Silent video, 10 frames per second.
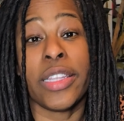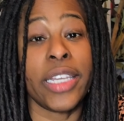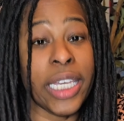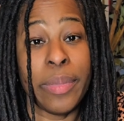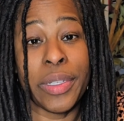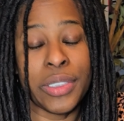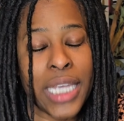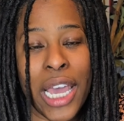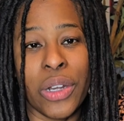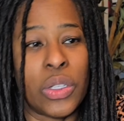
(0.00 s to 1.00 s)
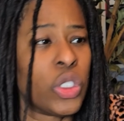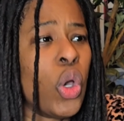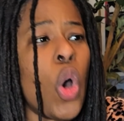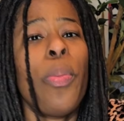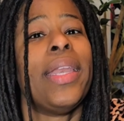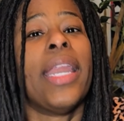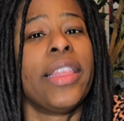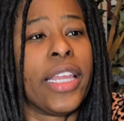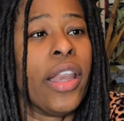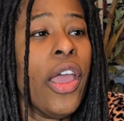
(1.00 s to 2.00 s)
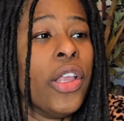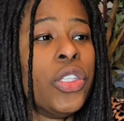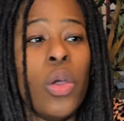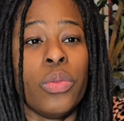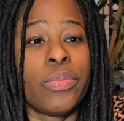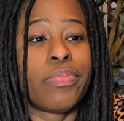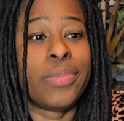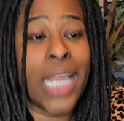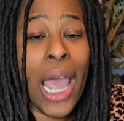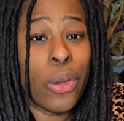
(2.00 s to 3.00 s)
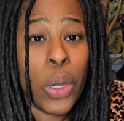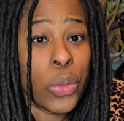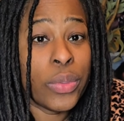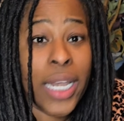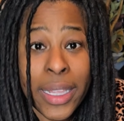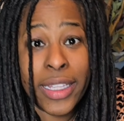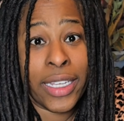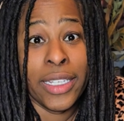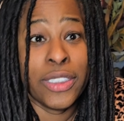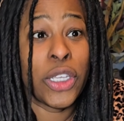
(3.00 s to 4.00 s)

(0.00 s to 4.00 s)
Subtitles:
in the emails at all. Don't open nothing. Don't download nothing.